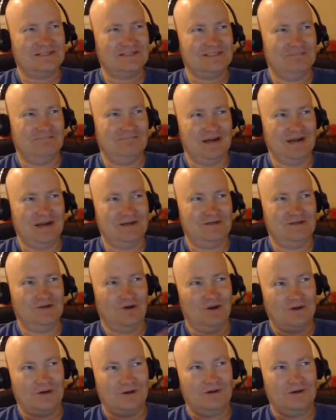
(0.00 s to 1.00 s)
that my
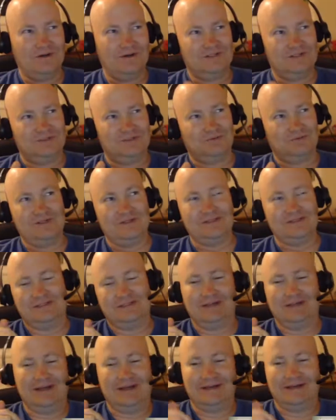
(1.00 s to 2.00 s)
daughter is the reason
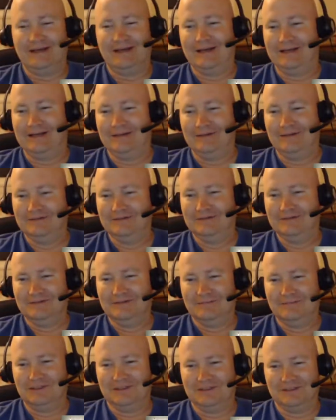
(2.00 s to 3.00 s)
that I got it,
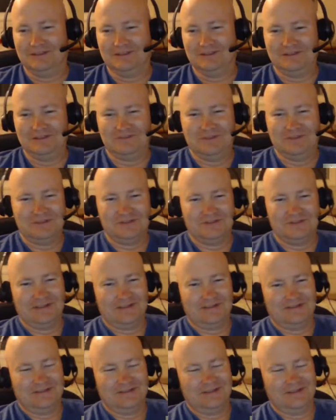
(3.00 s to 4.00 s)
because she went
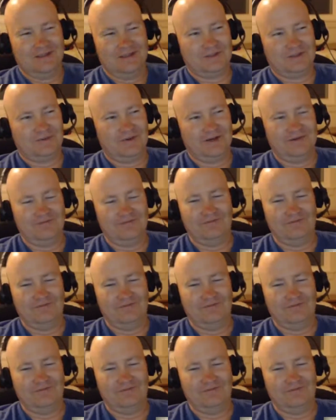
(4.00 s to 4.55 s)
to a creative